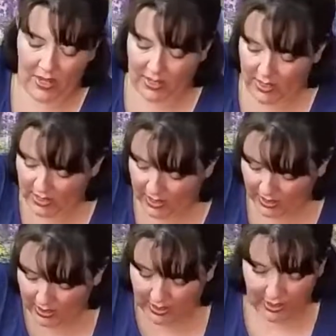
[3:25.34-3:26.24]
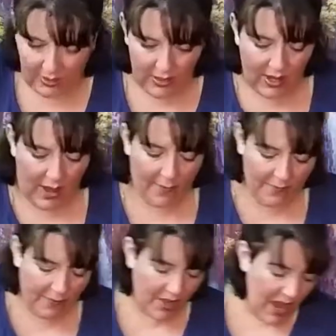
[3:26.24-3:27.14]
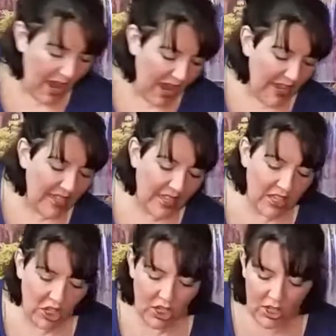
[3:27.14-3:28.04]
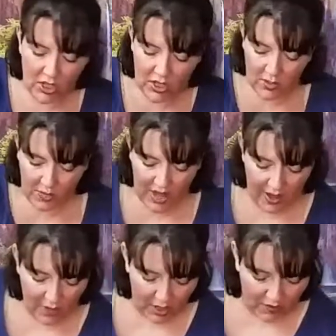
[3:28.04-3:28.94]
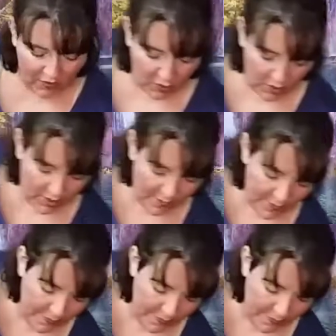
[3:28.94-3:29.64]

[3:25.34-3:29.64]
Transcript: It's not that easy. Yeah. It's easier to do this when you have it on the floor.